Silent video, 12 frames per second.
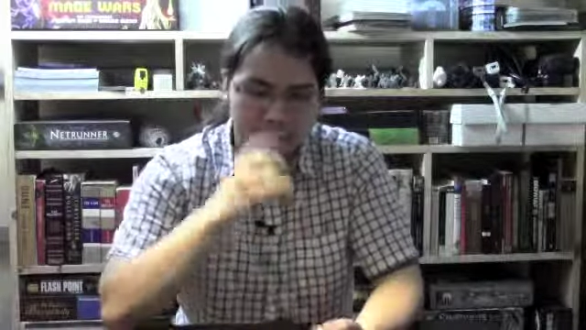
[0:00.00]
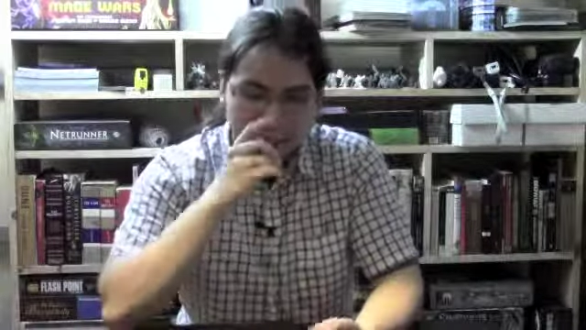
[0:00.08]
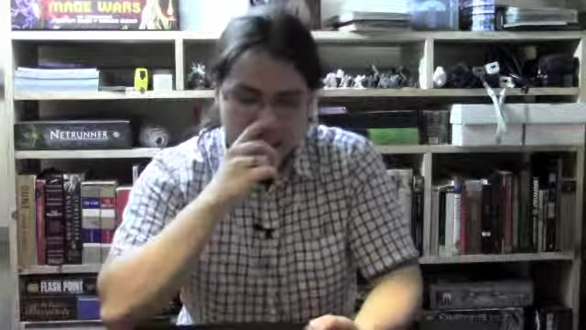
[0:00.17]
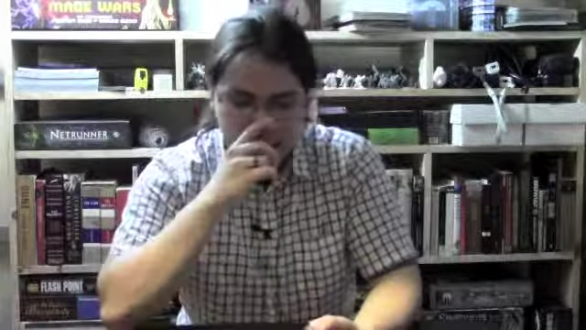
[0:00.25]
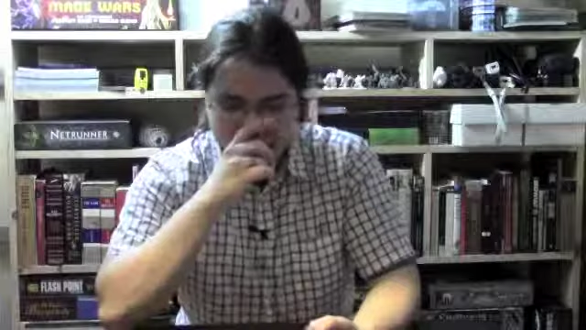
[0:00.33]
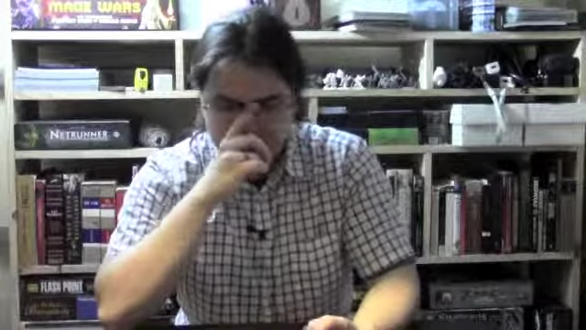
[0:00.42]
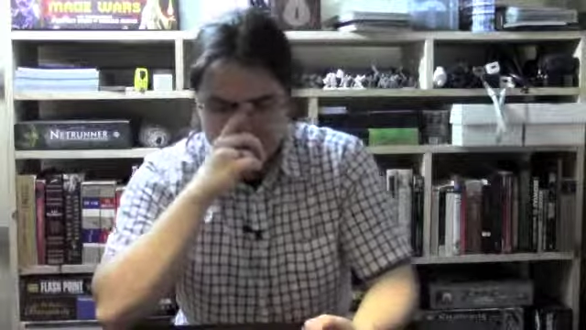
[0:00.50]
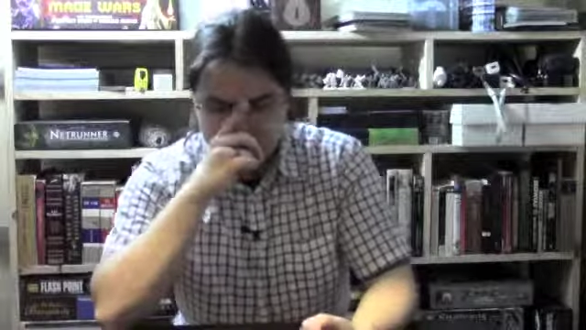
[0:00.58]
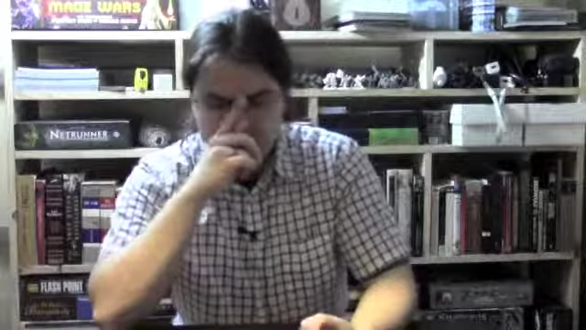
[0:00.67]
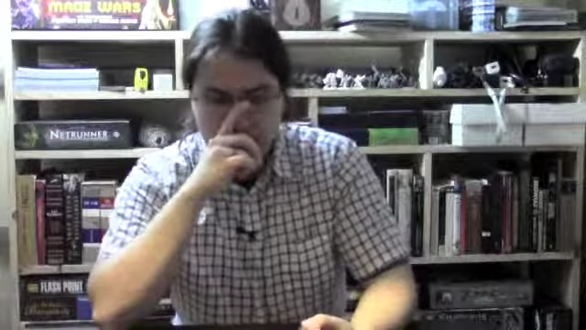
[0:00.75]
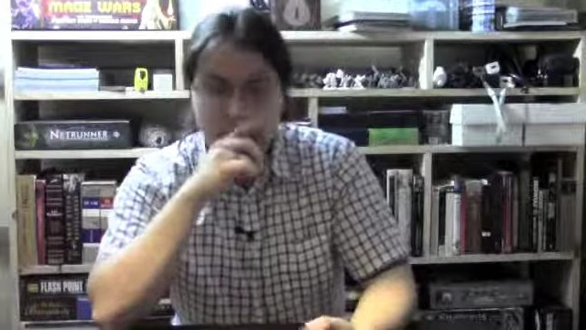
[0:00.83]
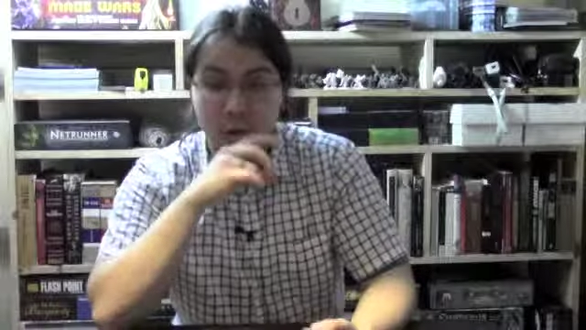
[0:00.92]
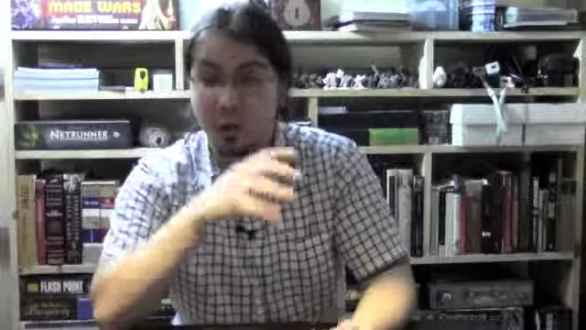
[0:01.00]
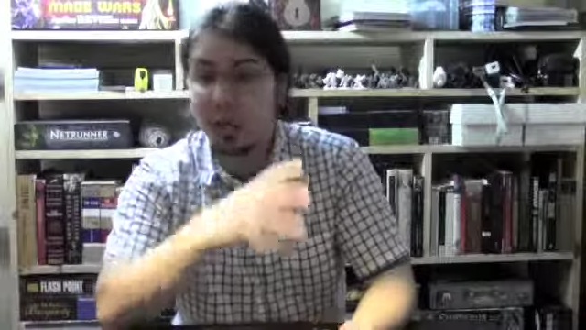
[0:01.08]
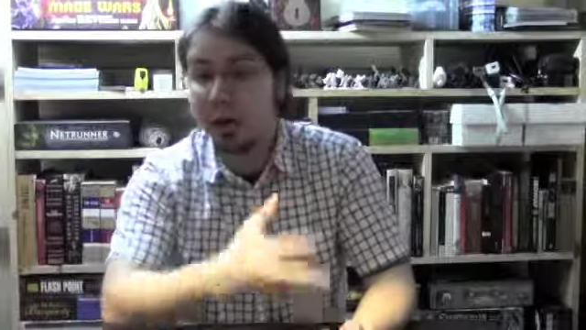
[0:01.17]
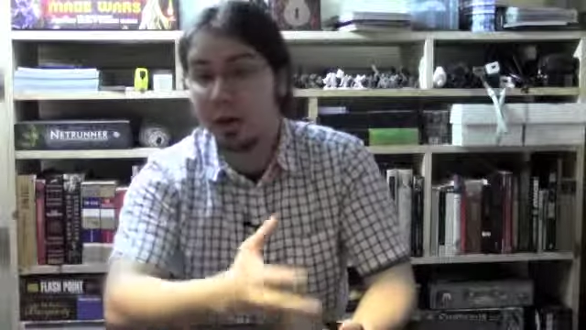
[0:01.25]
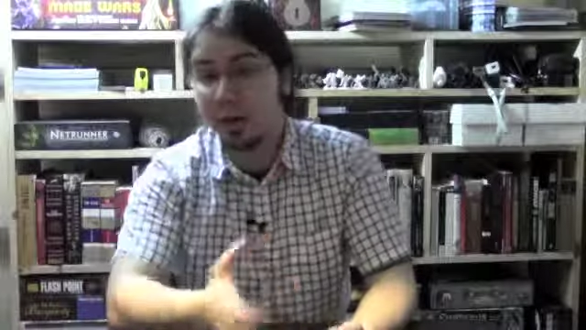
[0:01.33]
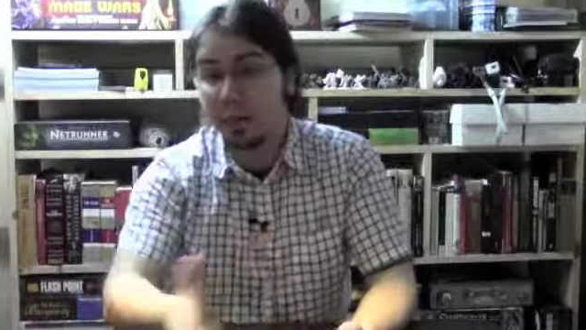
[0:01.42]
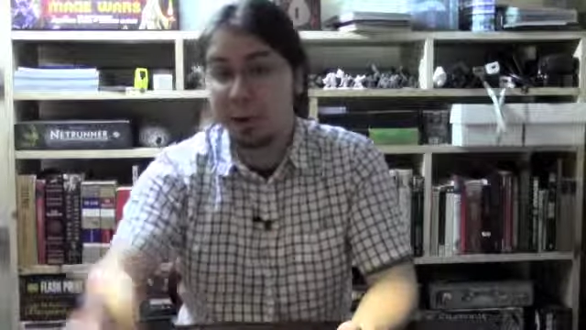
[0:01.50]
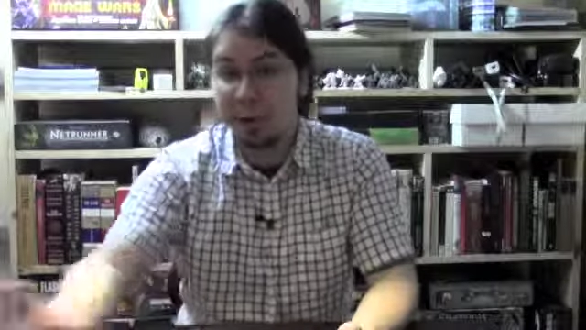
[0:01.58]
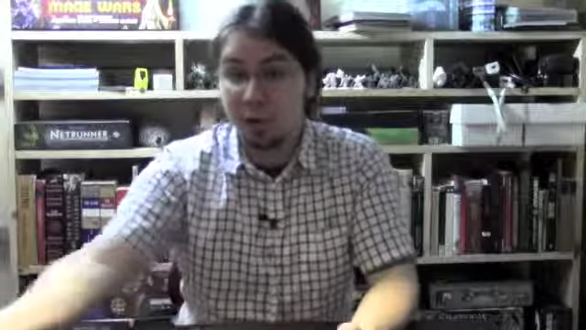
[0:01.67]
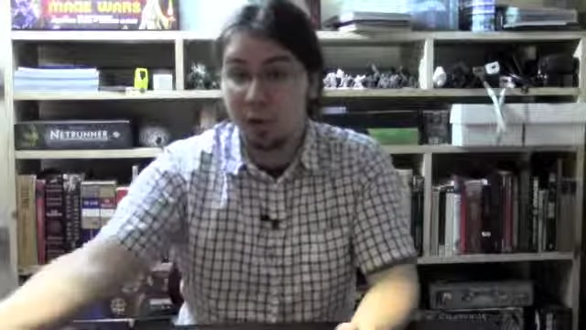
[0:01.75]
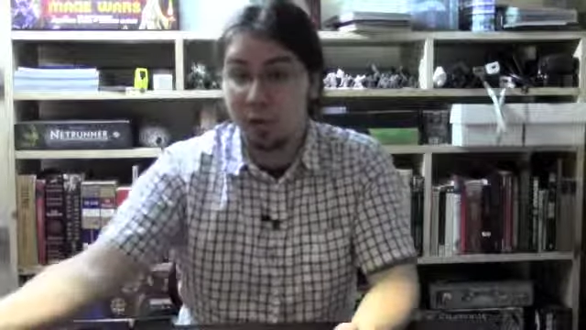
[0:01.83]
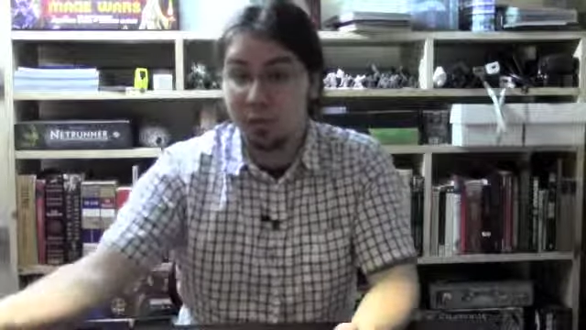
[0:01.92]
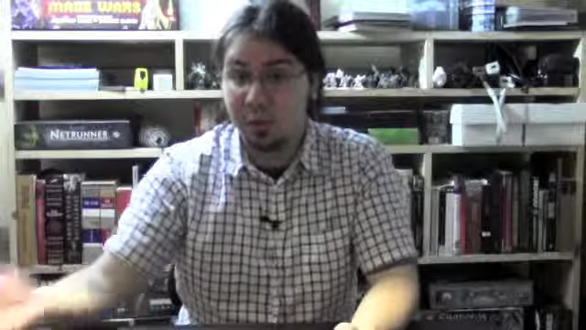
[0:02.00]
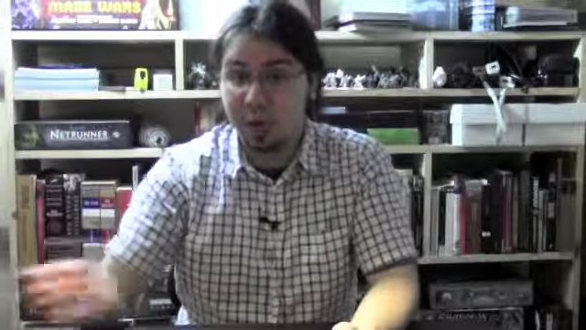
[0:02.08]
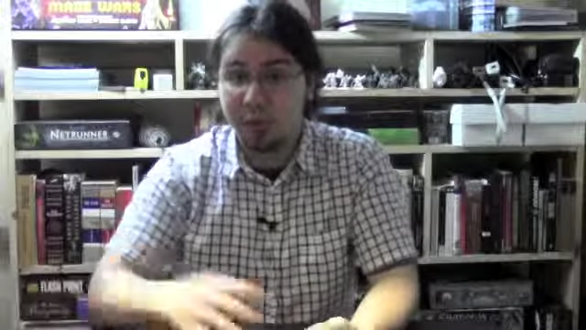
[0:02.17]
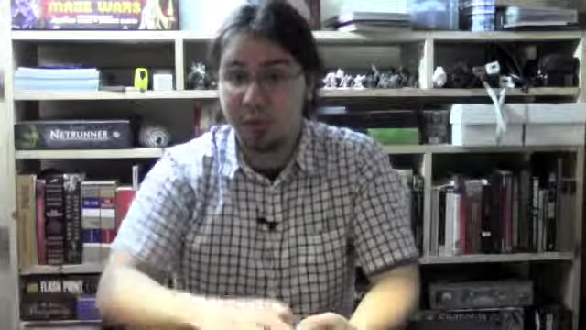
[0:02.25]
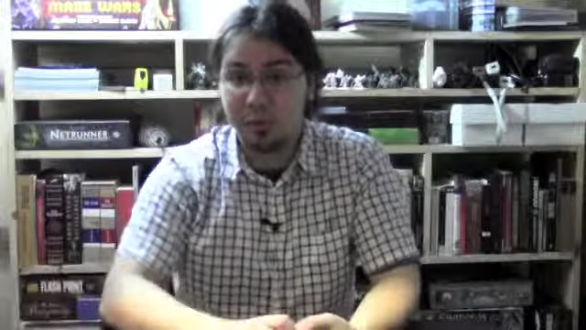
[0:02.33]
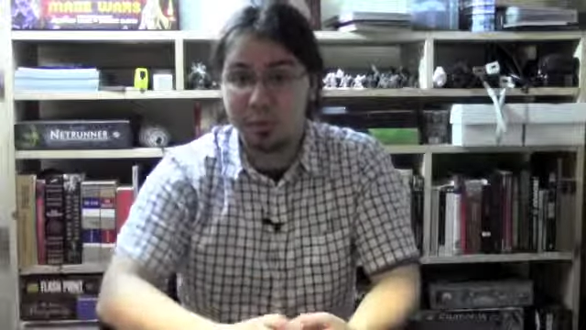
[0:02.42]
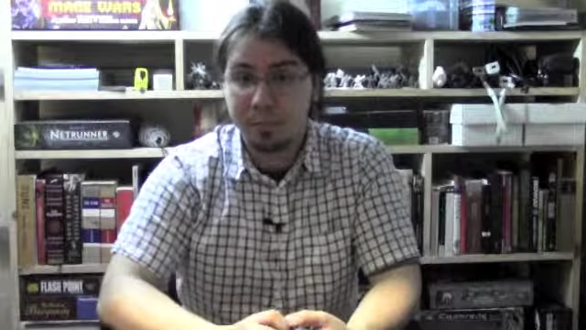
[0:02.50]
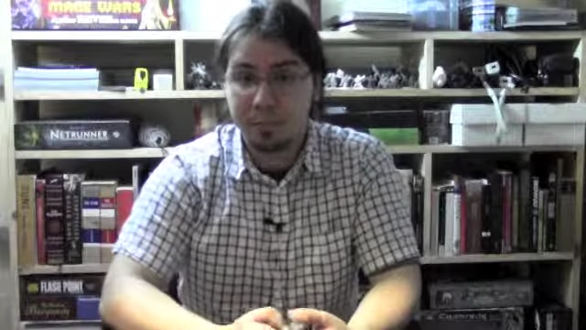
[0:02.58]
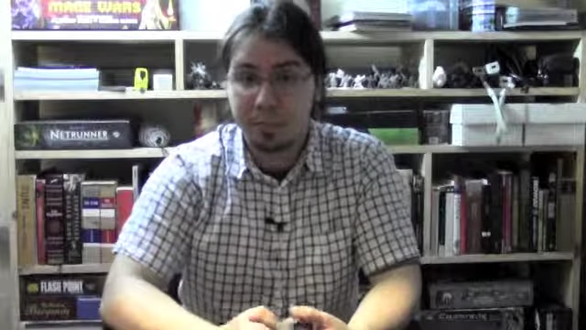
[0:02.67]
and you'll count out how many points you have.